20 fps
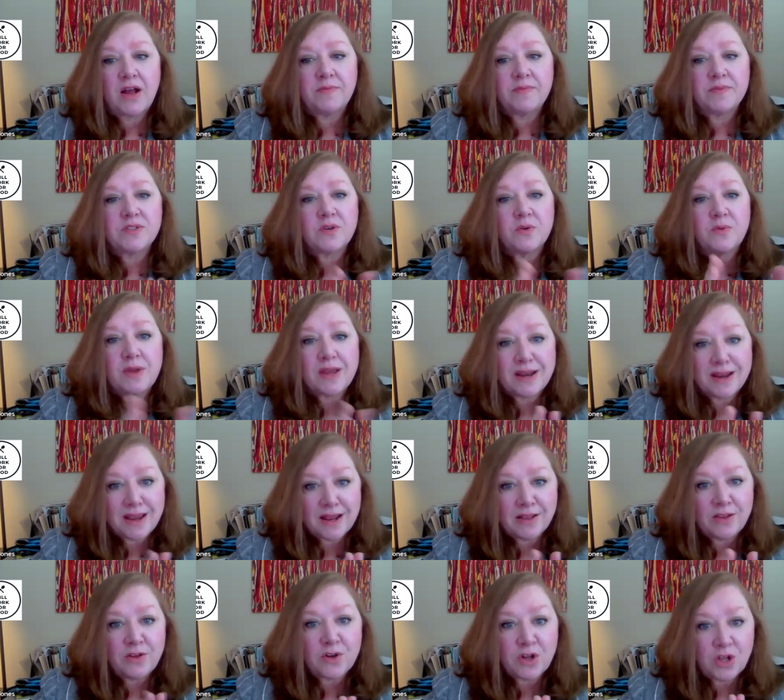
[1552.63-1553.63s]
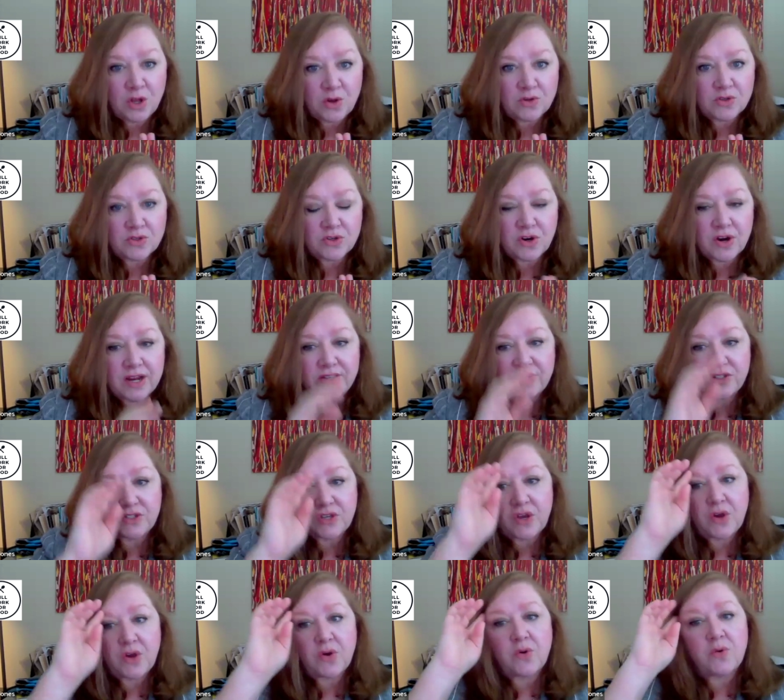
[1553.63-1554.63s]
So we got to get a little closer. And
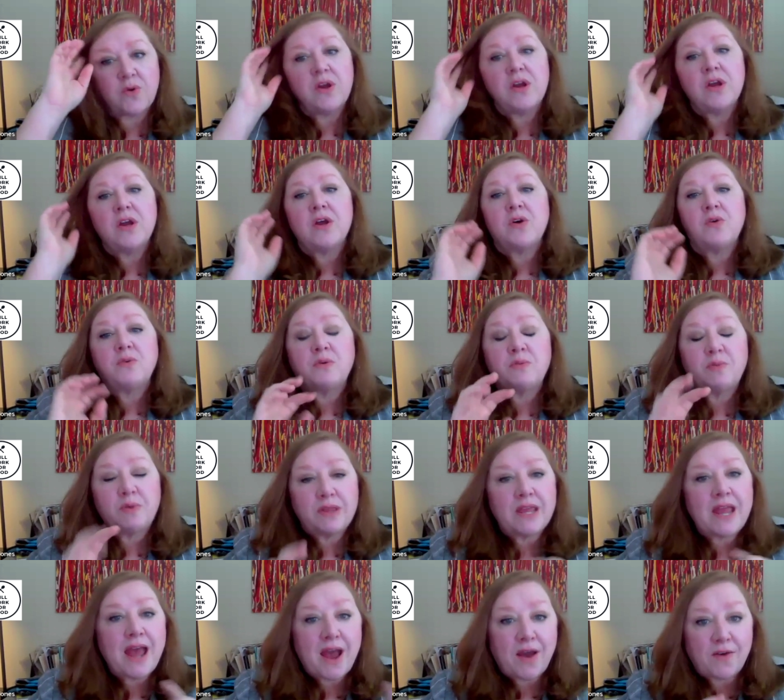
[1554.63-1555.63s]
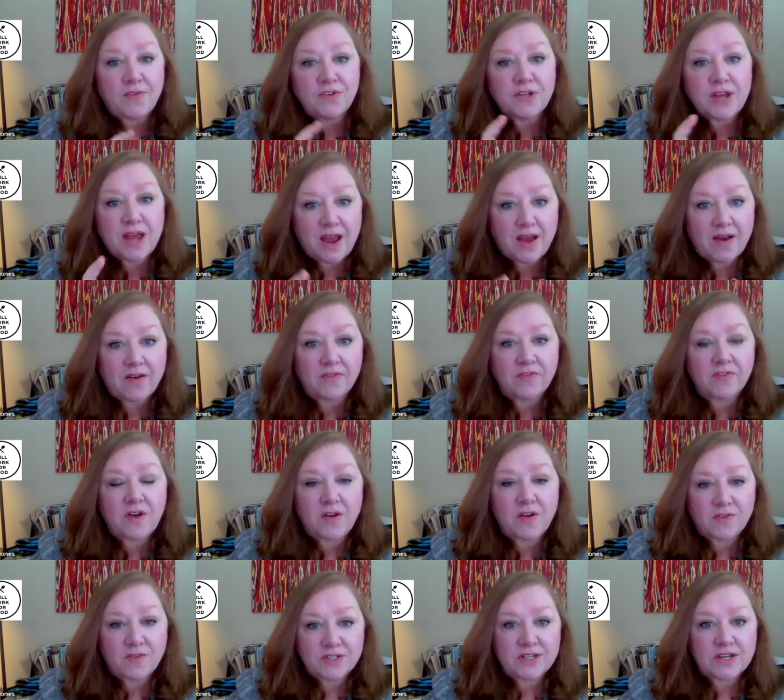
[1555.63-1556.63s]
so we really have to have
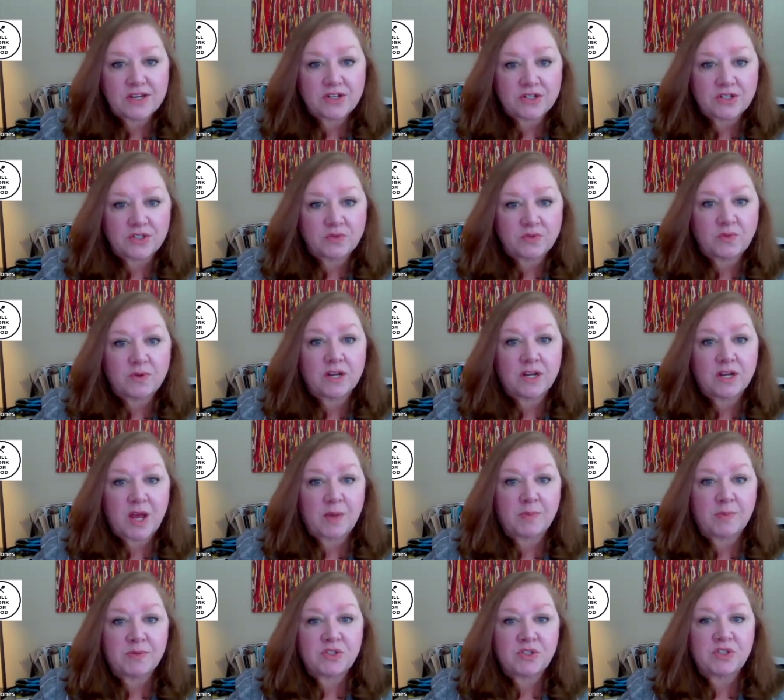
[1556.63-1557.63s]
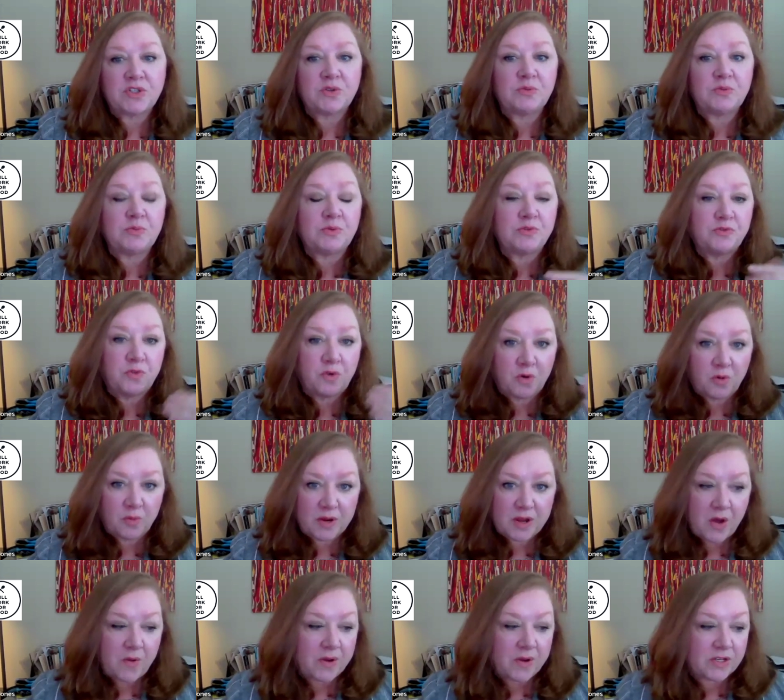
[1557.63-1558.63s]
conversations when it comes to before
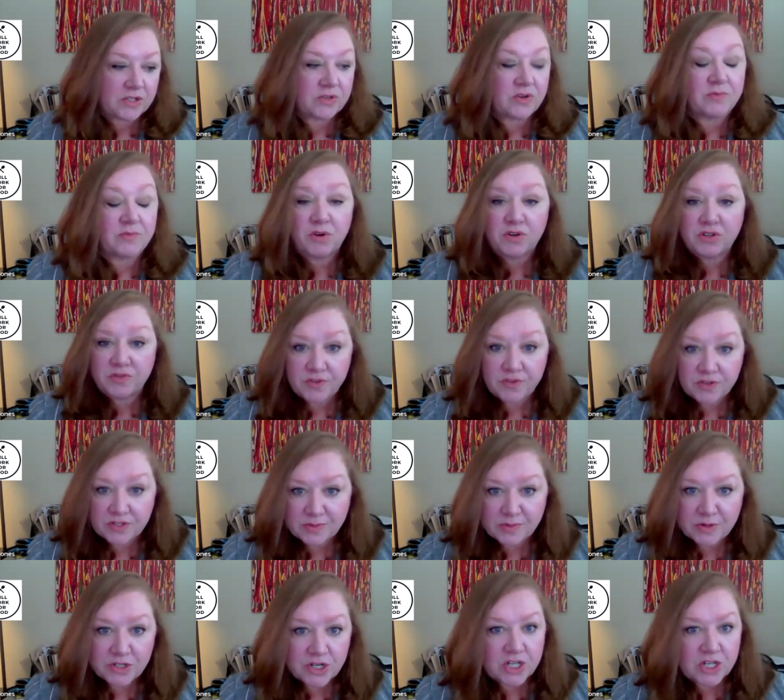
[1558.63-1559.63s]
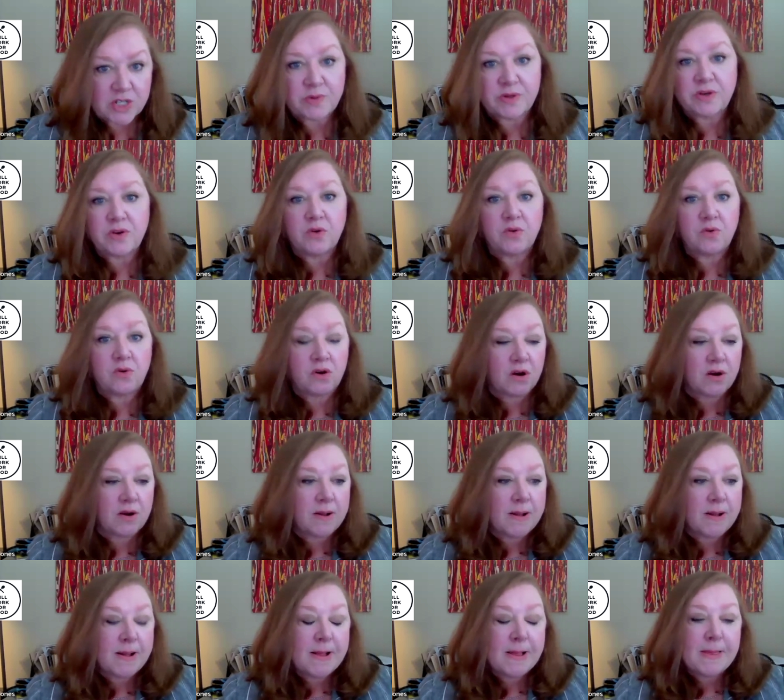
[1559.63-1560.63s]
we go into a motion for summary judgment or
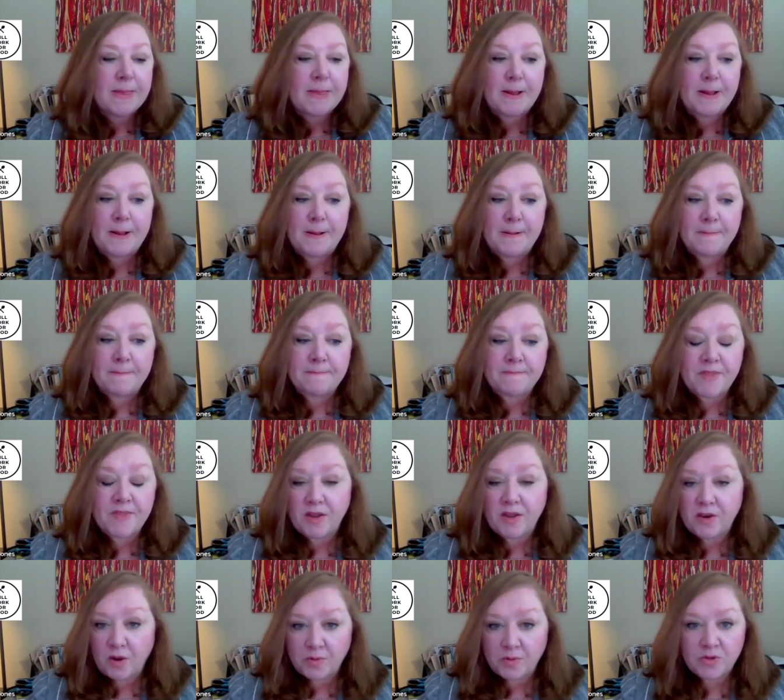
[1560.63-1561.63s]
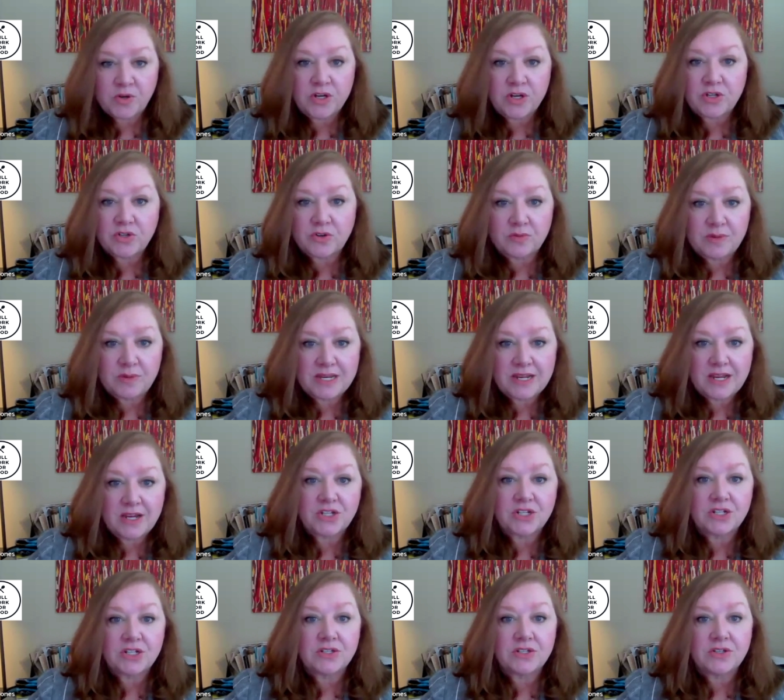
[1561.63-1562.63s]
an arbitration or
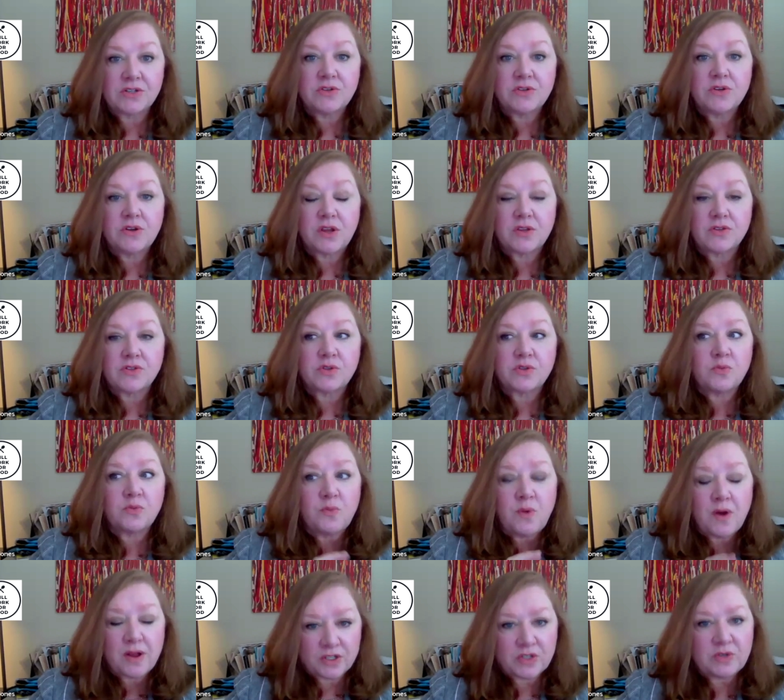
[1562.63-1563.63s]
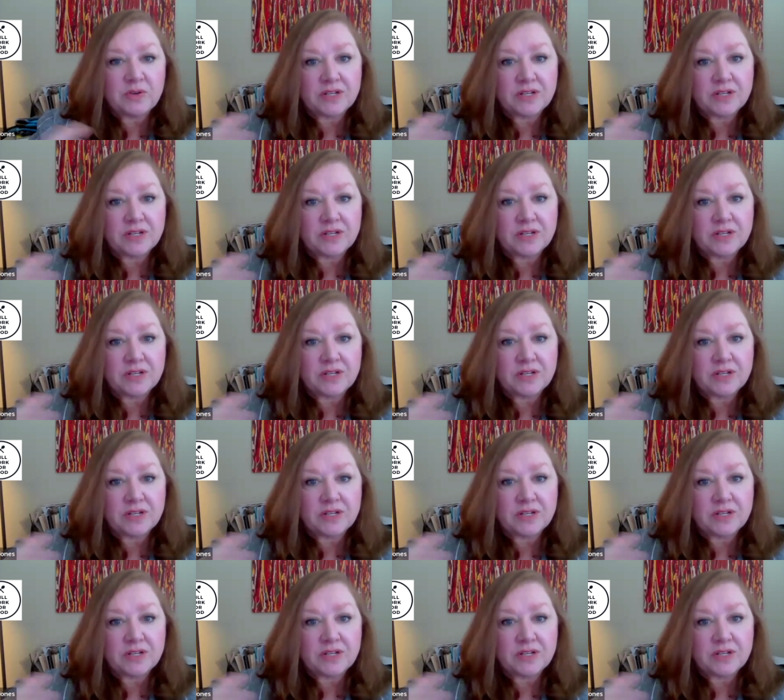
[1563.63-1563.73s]
mediation as to what to